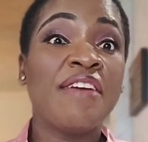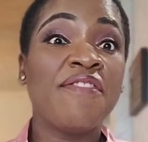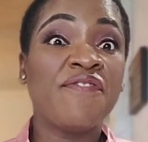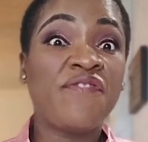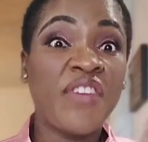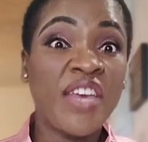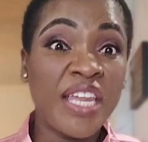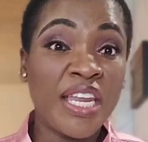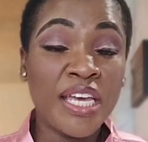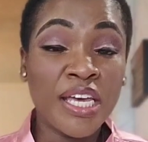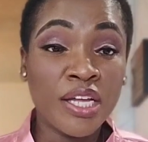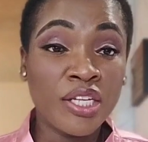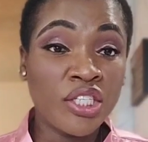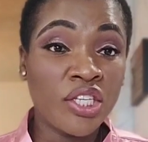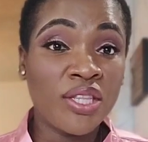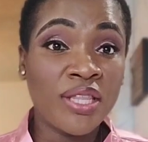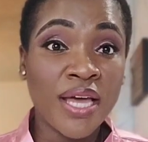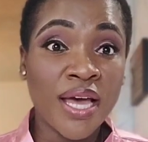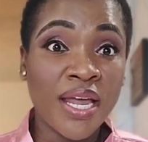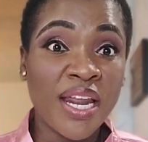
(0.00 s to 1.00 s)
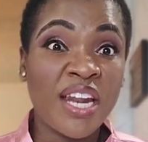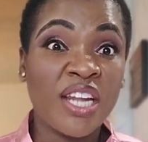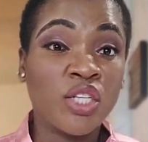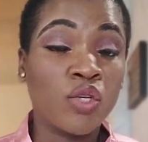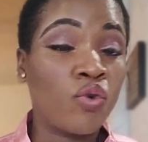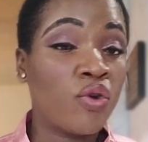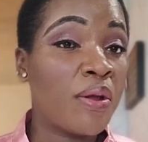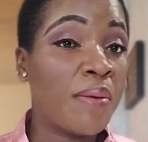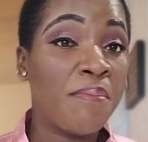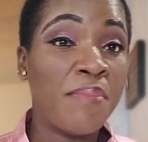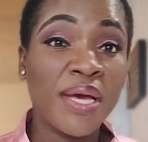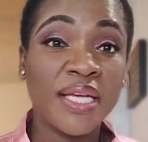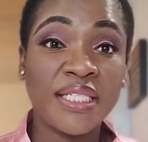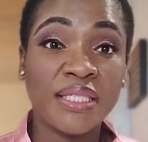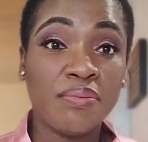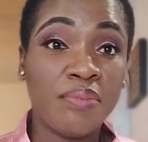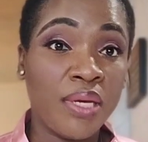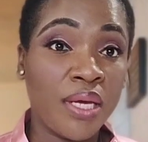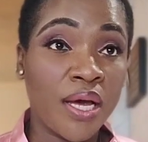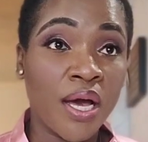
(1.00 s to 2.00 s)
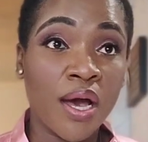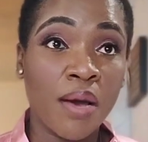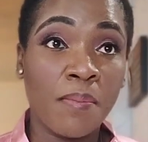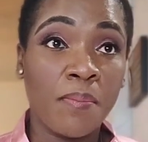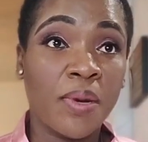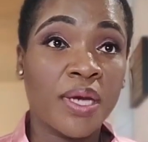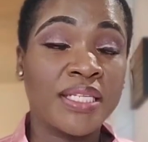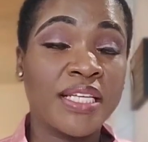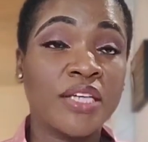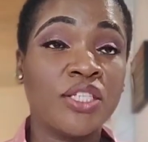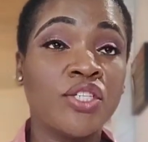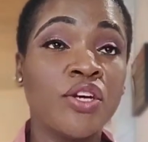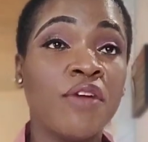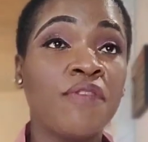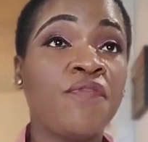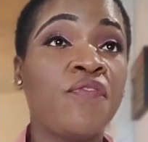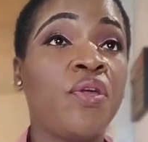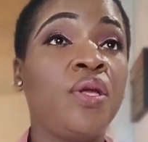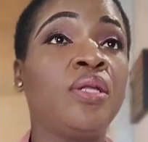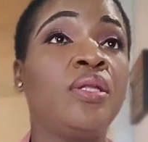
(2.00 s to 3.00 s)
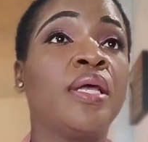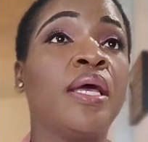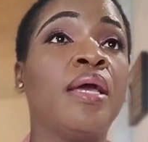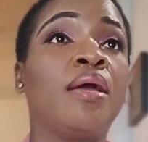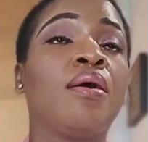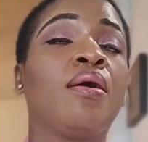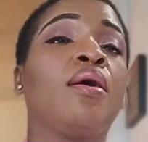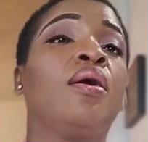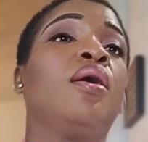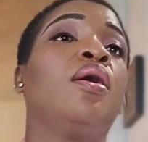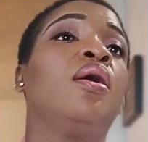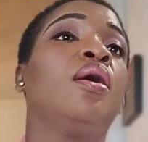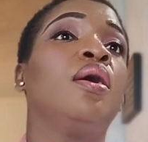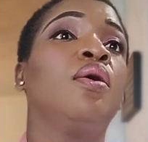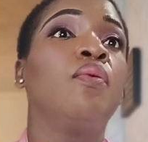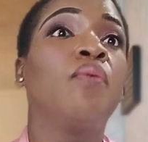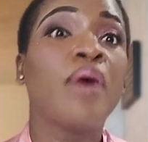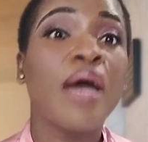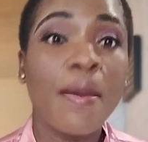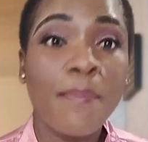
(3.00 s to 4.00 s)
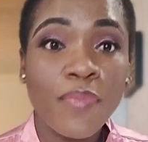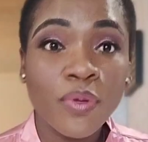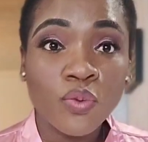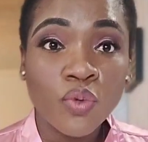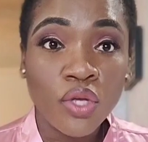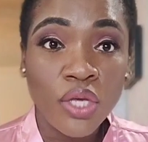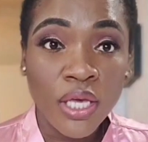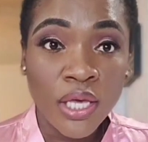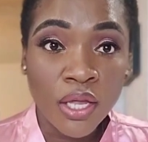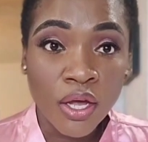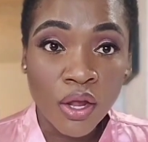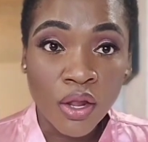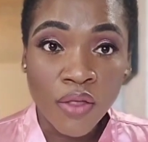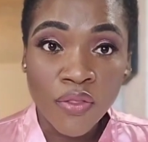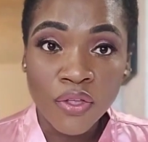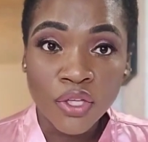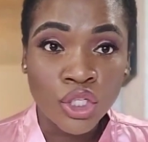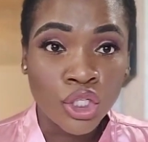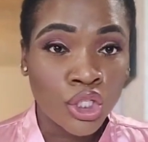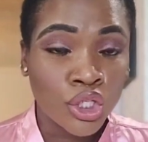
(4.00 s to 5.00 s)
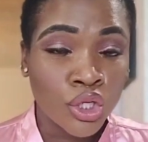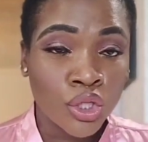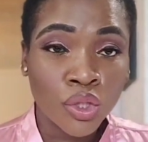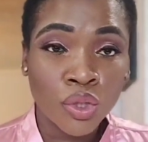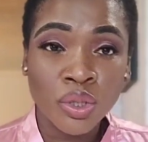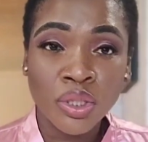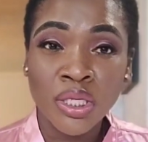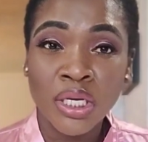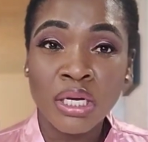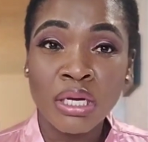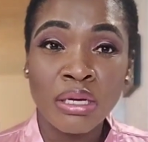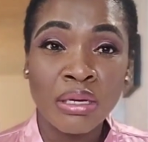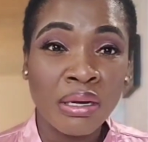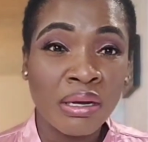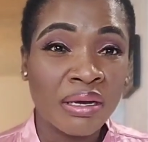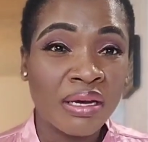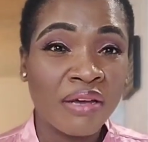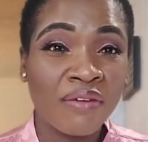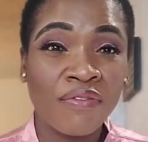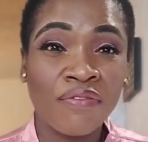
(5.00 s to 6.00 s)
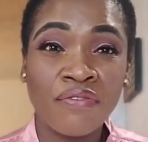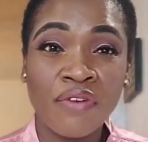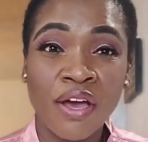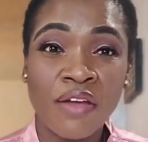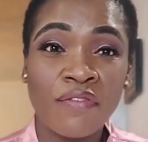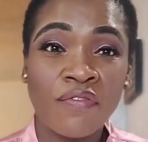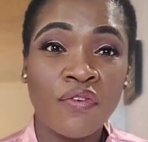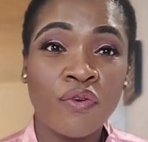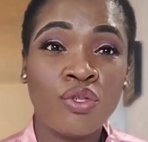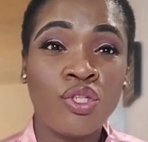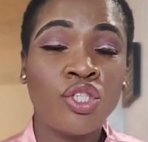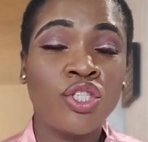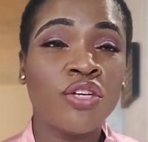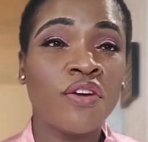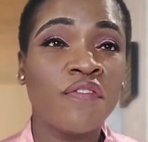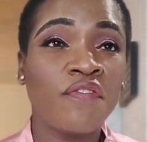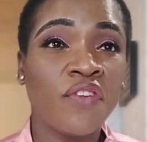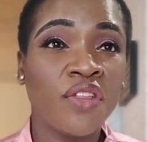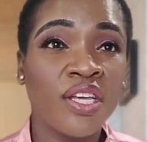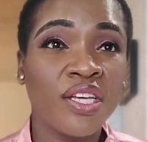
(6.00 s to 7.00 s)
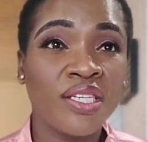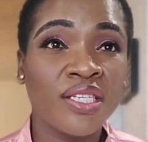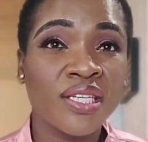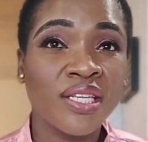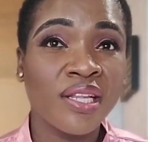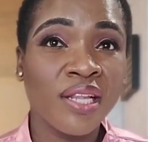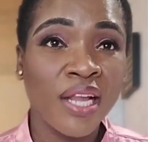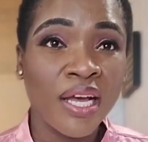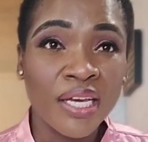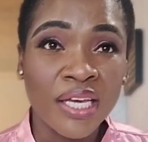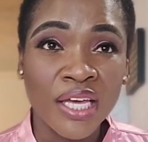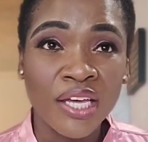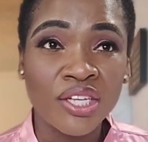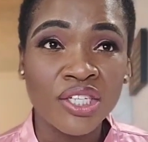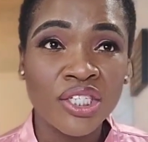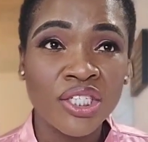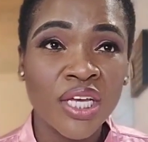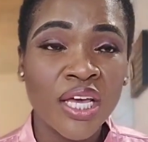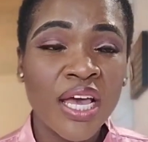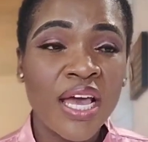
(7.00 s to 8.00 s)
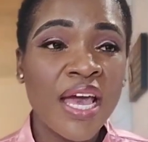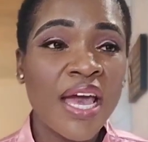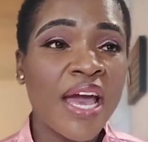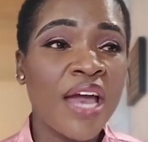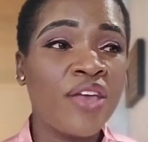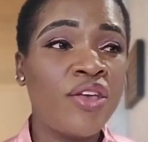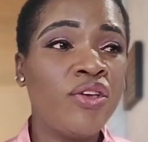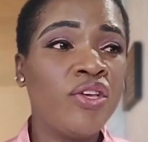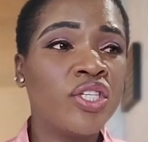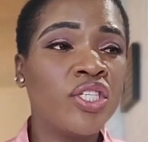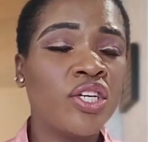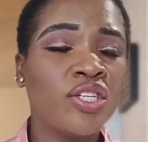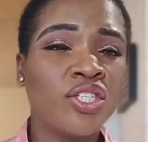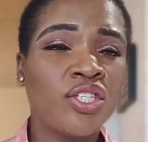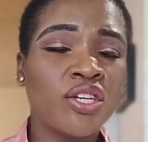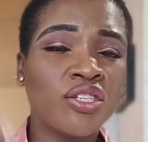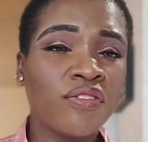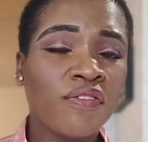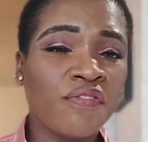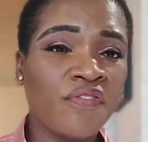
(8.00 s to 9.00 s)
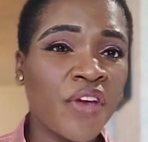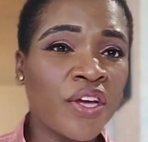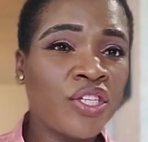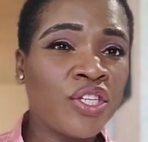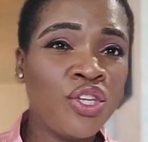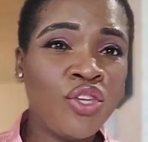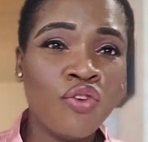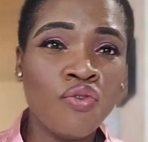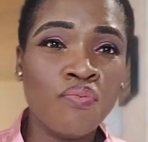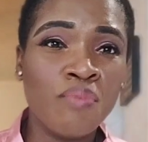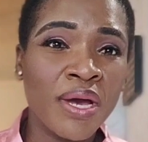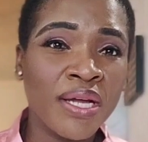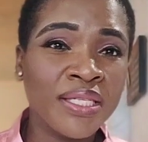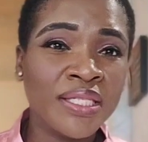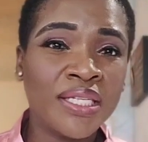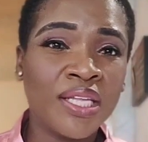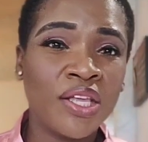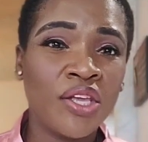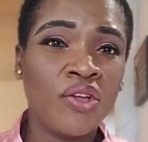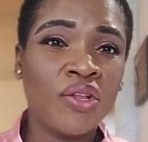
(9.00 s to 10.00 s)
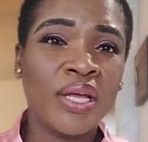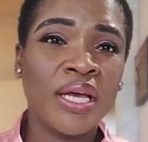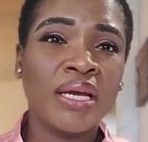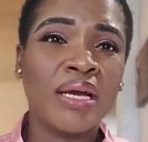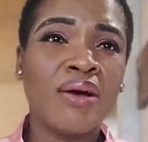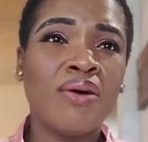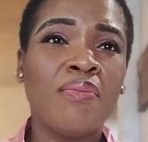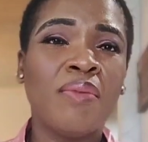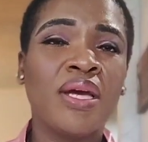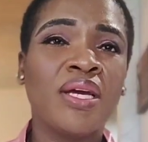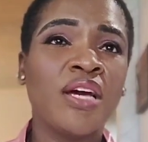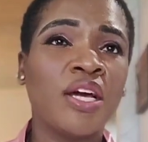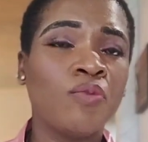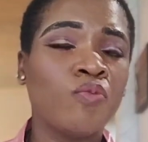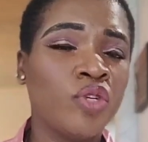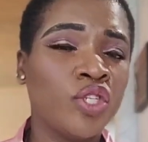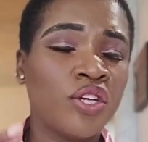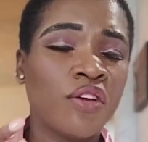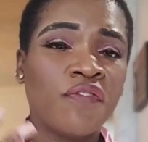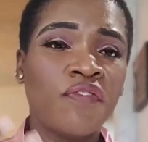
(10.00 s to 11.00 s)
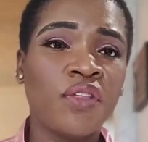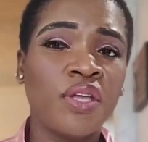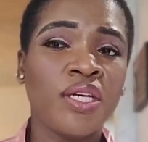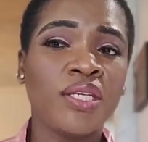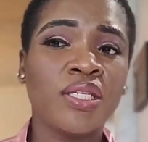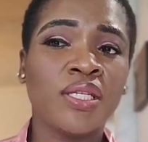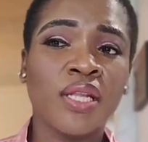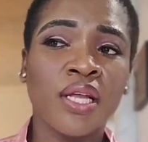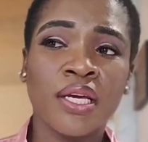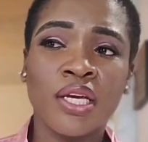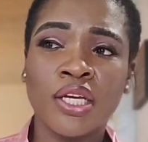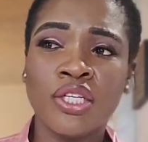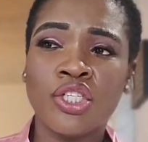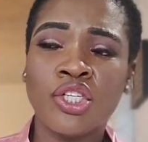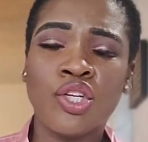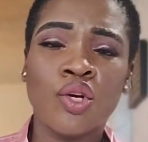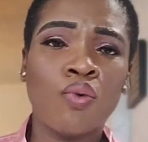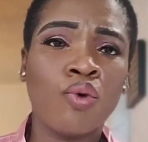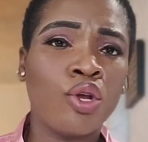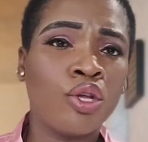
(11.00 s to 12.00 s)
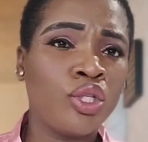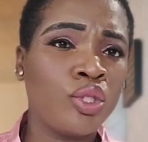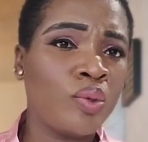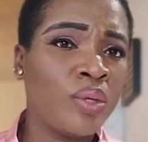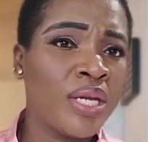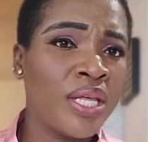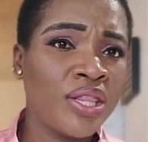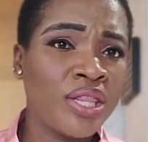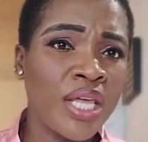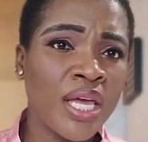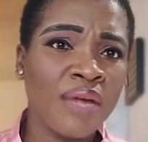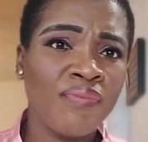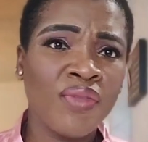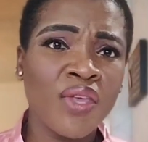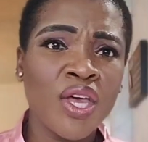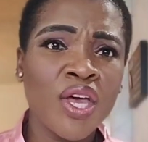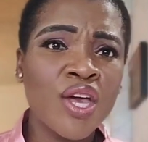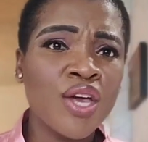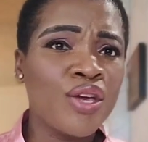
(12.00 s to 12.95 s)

feeding into that, and it's going to mess me up, because I start feeling like, what happens when you eat all the sugars and gunk and fried food? You start feeling sluggish, and you, it starts affecting you mentally. You're like, oh my God, when you start feeling sluggish, you don't want to do anything.